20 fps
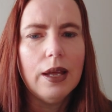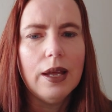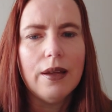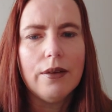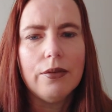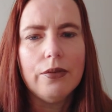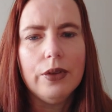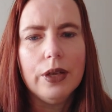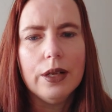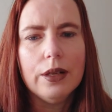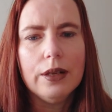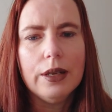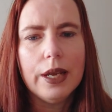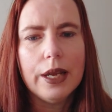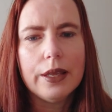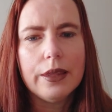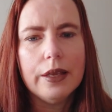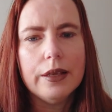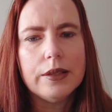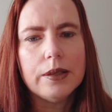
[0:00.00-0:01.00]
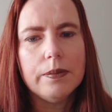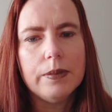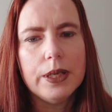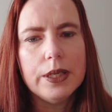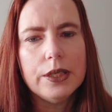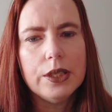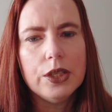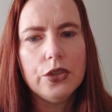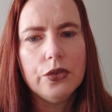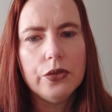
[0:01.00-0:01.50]
I feel like there's a
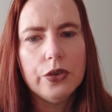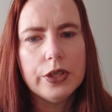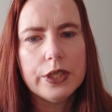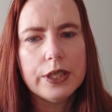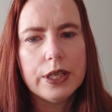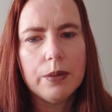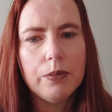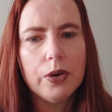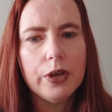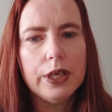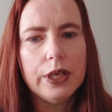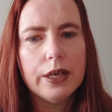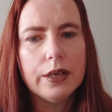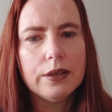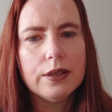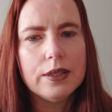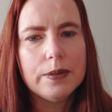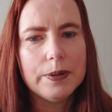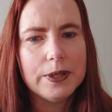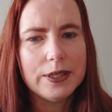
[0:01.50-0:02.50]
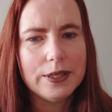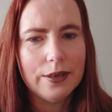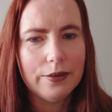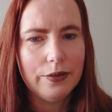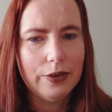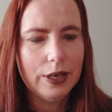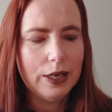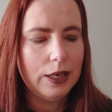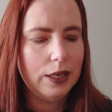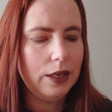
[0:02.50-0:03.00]
message for someone here
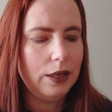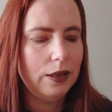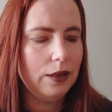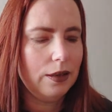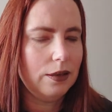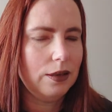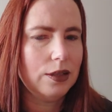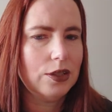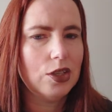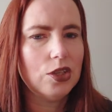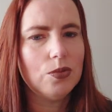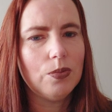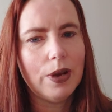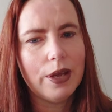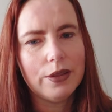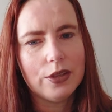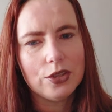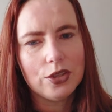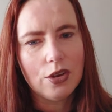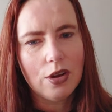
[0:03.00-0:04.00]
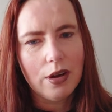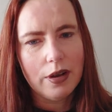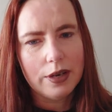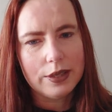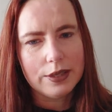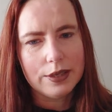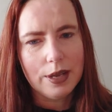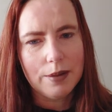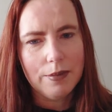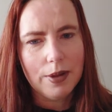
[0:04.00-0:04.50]
specifically, and this is why this card
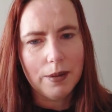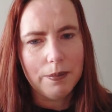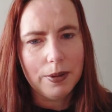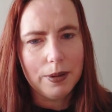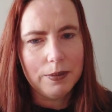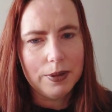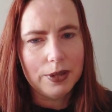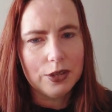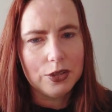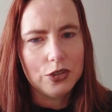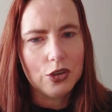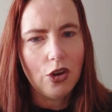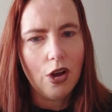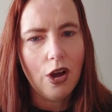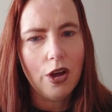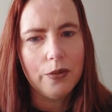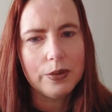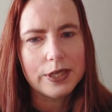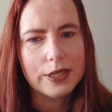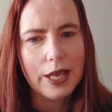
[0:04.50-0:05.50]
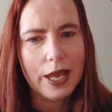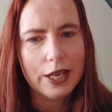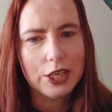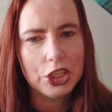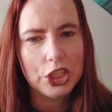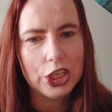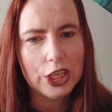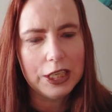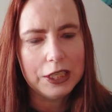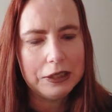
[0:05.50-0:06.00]
has come up. I mean, this card was
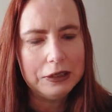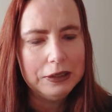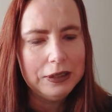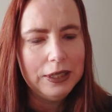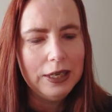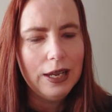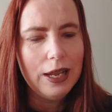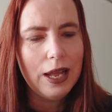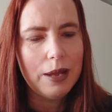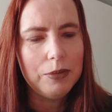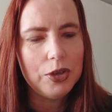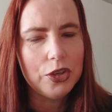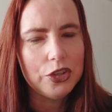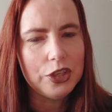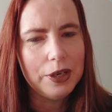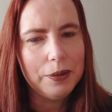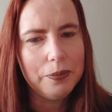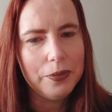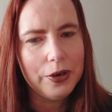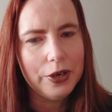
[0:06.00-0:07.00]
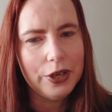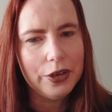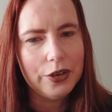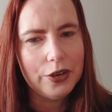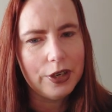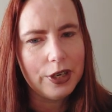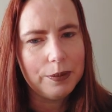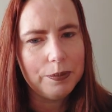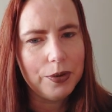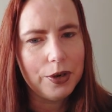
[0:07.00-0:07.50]
actually, I'm usually pretty
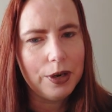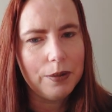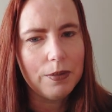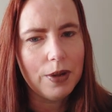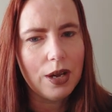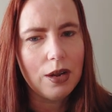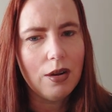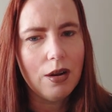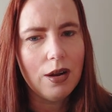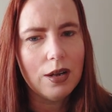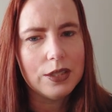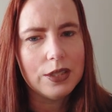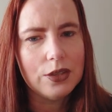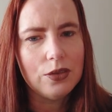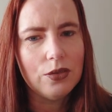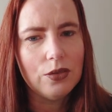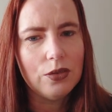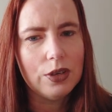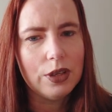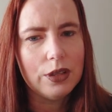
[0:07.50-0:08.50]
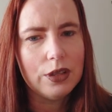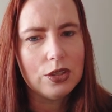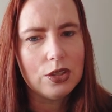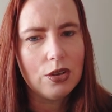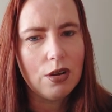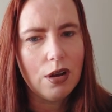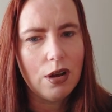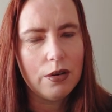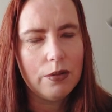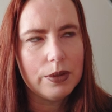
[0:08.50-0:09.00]
good at putting my cards in order, and this
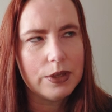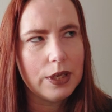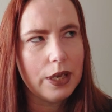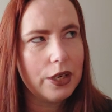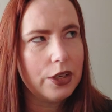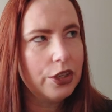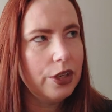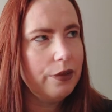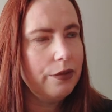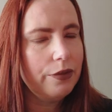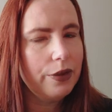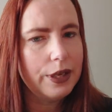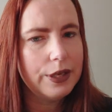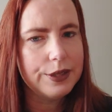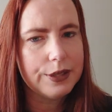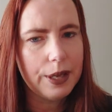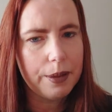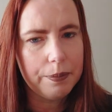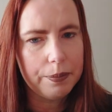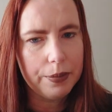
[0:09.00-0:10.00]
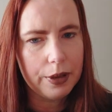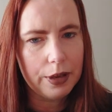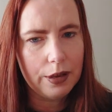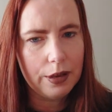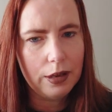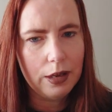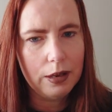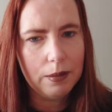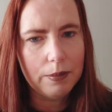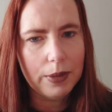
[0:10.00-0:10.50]
card was actually face up
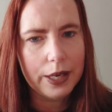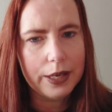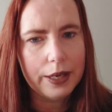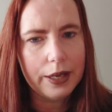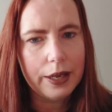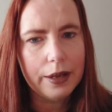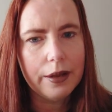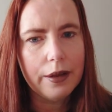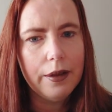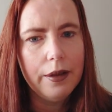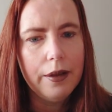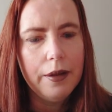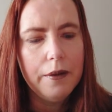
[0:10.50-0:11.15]
in my deck.